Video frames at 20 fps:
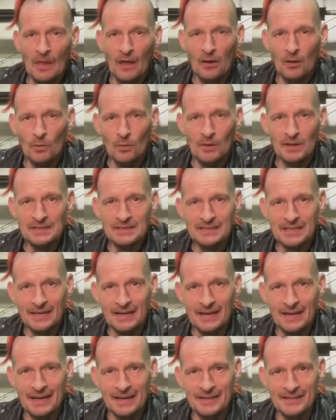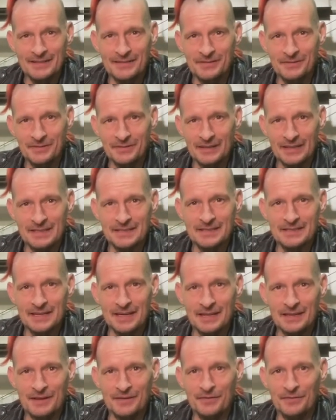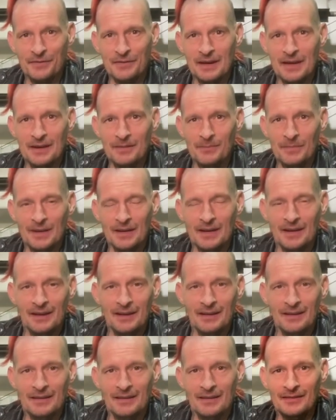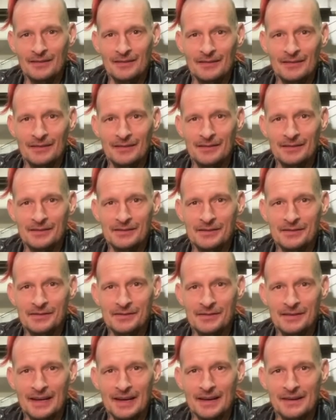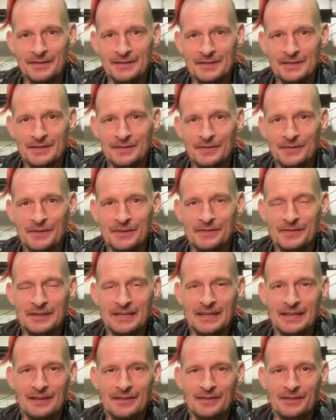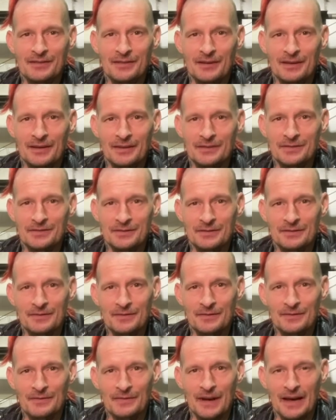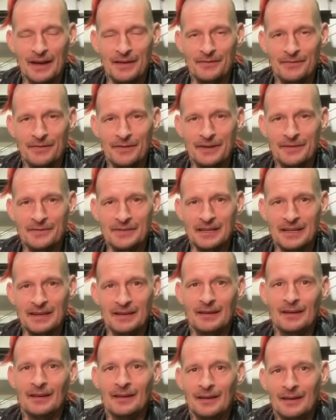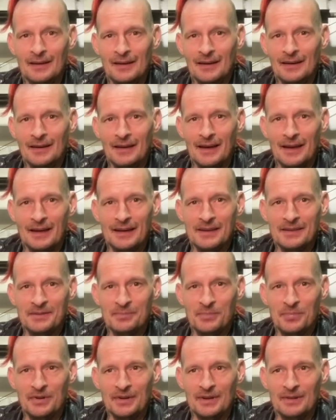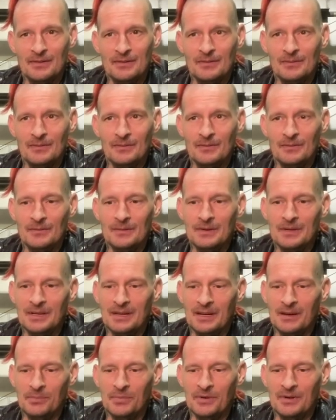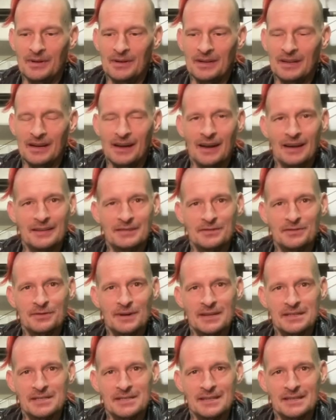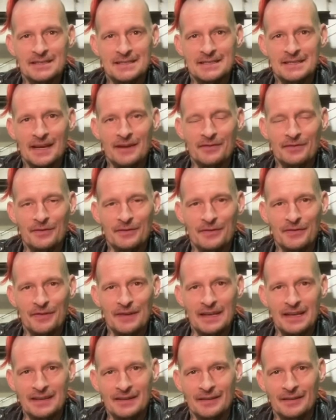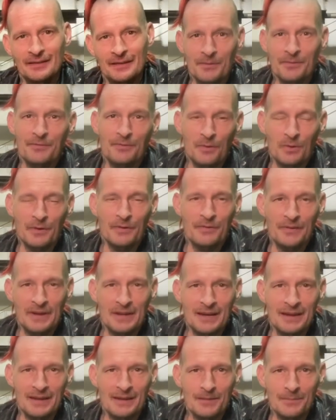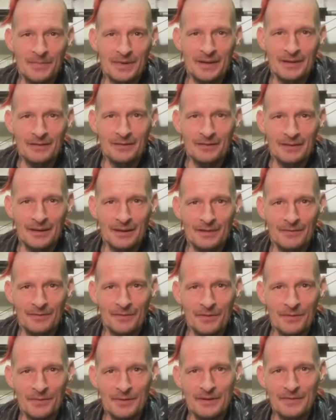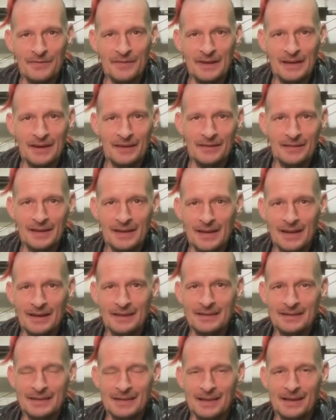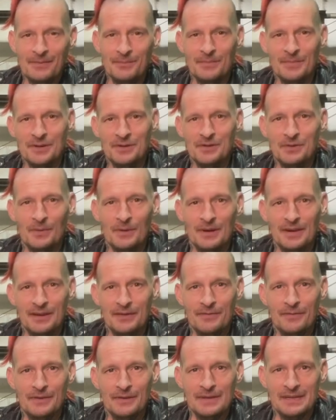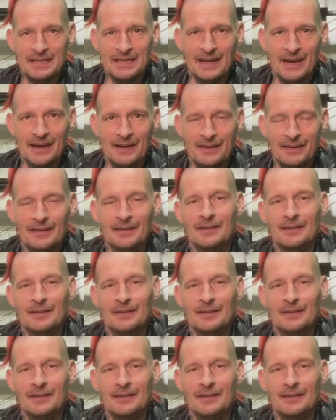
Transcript: Once I had to extend a frame in a 2015 Dodge 550, I had to put, what did I put in there? I stretched it 7 feet. 4 feet in the middle and 3 feet on the end to give him a 20-foot deck.